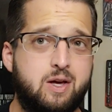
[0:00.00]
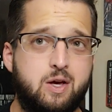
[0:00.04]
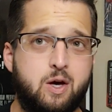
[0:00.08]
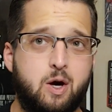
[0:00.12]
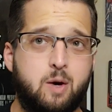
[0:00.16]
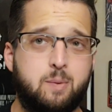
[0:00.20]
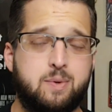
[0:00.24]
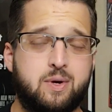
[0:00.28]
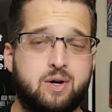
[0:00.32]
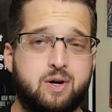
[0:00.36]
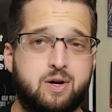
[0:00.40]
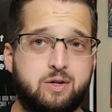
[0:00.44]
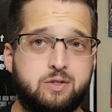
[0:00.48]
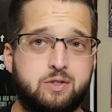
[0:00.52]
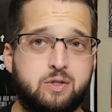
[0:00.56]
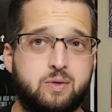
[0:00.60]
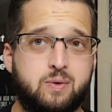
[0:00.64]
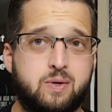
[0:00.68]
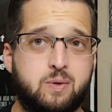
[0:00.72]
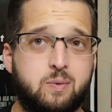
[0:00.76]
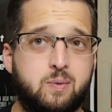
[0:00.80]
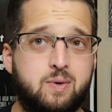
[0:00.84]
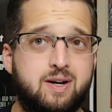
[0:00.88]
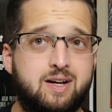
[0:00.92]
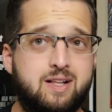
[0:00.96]
Hope you're all
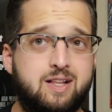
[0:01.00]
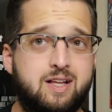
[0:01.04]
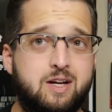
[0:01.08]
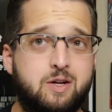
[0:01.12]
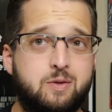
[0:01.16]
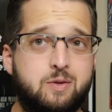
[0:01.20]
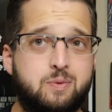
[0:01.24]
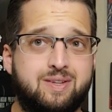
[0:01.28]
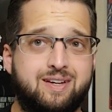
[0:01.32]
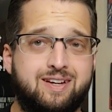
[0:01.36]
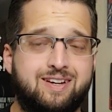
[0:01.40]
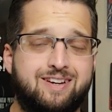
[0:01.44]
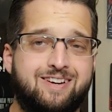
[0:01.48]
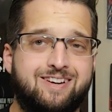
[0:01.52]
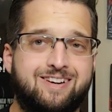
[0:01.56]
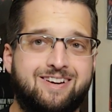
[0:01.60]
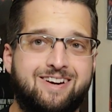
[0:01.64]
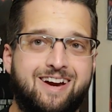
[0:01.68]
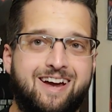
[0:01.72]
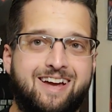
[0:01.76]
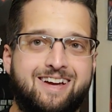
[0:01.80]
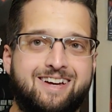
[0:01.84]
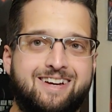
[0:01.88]
doing well out there.